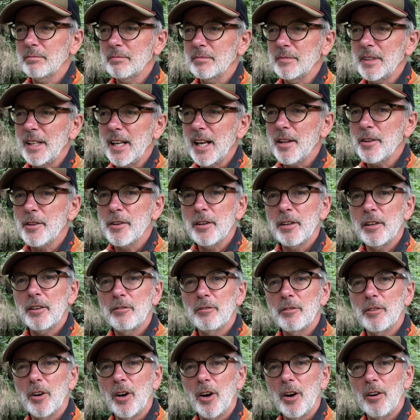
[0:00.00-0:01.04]
yeah, the
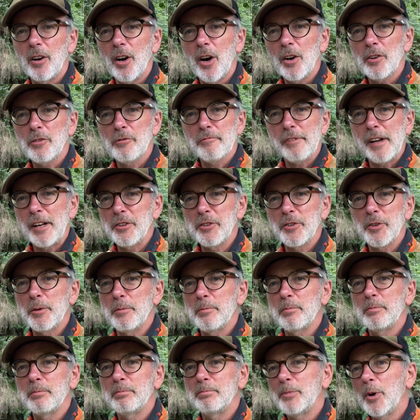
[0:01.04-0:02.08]
odd
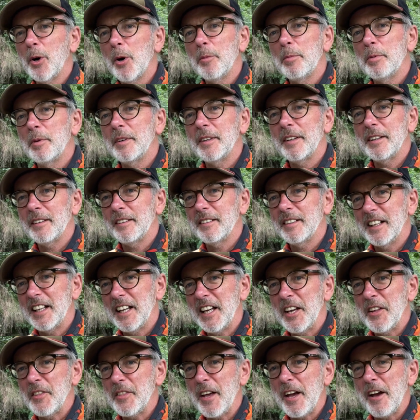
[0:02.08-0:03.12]
random pub
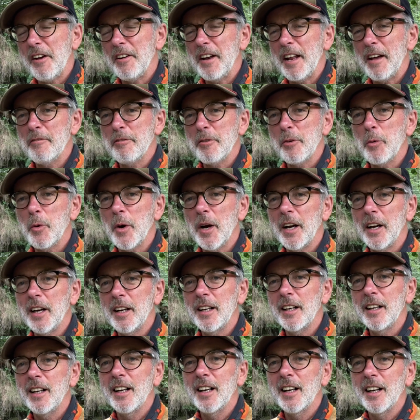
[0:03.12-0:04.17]
here, there, and everywhere.
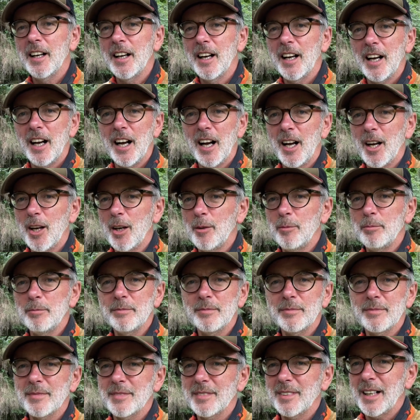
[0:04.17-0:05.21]

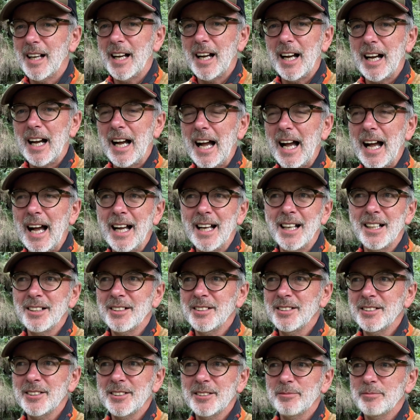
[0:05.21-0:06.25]

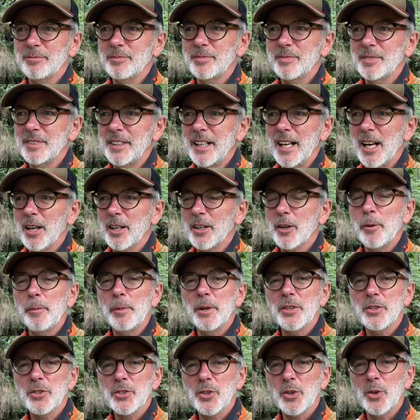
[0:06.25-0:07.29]
And, yeah,
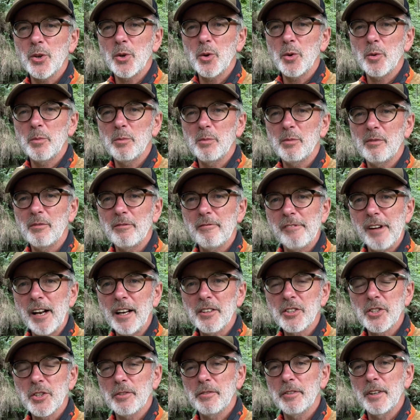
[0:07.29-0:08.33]
coming to
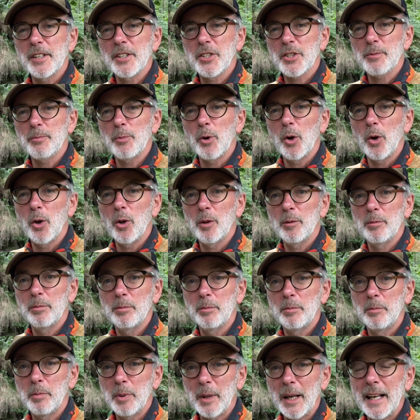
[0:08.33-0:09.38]
relatively small
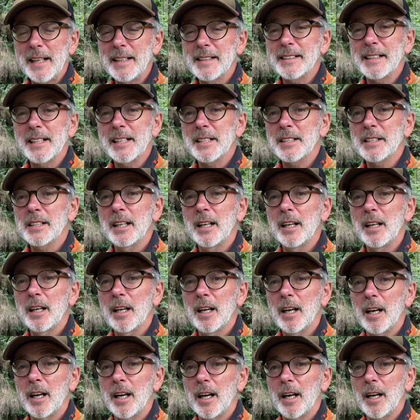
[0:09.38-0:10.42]
places,
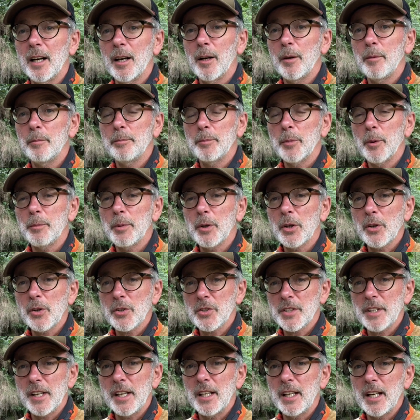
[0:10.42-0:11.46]
but because
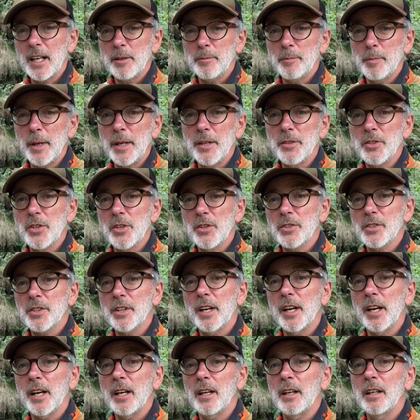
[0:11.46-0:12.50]
they had beaches
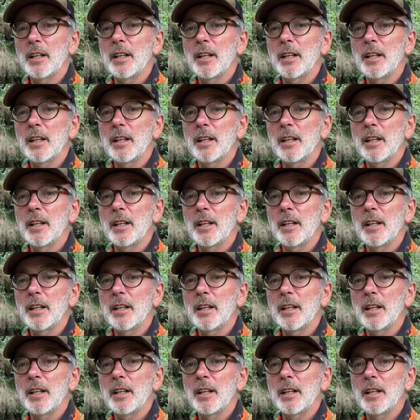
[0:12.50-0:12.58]
there,